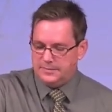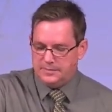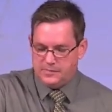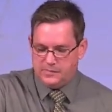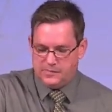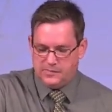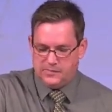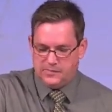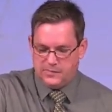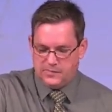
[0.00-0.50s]

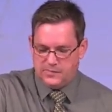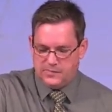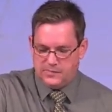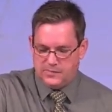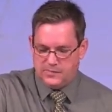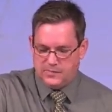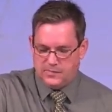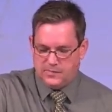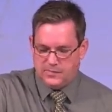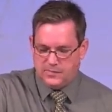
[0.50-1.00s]

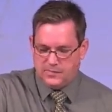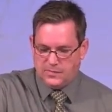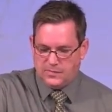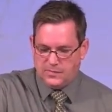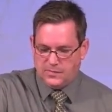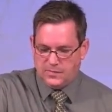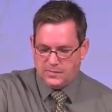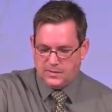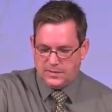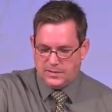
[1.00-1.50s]

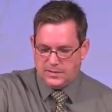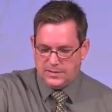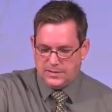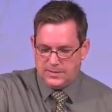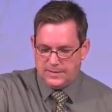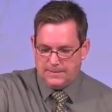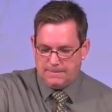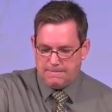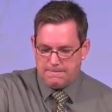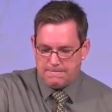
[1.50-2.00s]

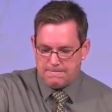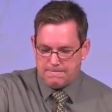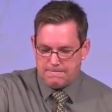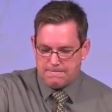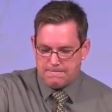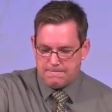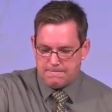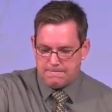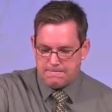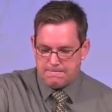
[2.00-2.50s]

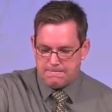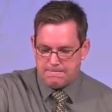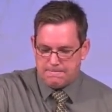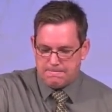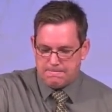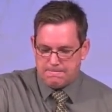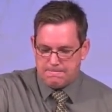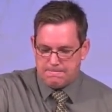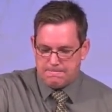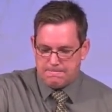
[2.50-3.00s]

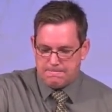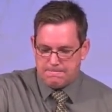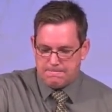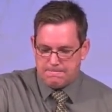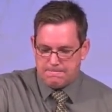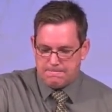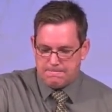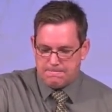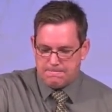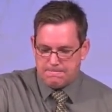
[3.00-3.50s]

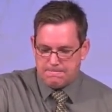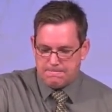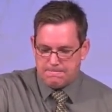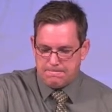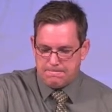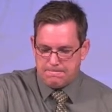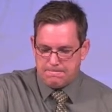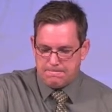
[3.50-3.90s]
Nothing is said.